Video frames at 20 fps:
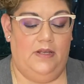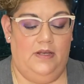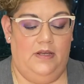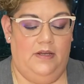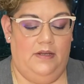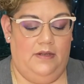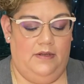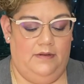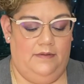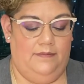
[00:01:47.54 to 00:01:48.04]

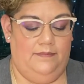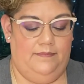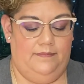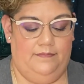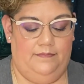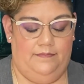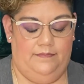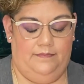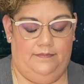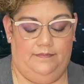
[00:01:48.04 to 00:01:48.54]

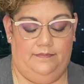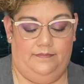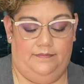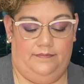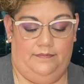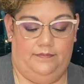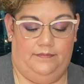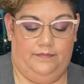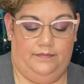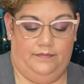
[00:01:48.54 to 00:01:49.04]

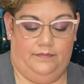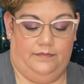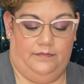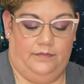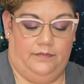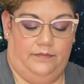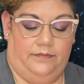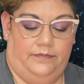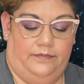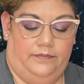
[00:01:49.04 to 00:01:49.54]

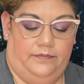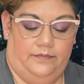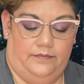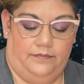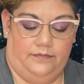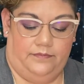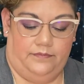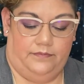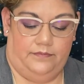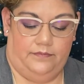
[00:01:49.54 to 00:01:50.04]

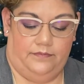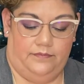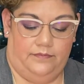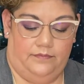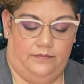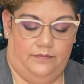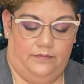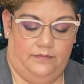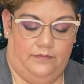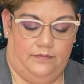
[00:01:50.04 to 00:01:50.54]

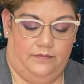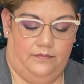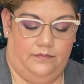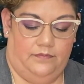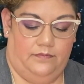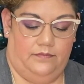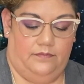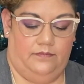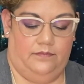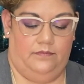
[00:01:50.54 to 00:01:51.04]

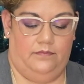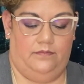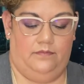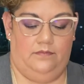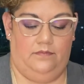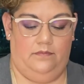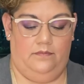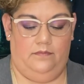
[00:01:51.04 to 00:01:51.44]
No one is speaking in this clip.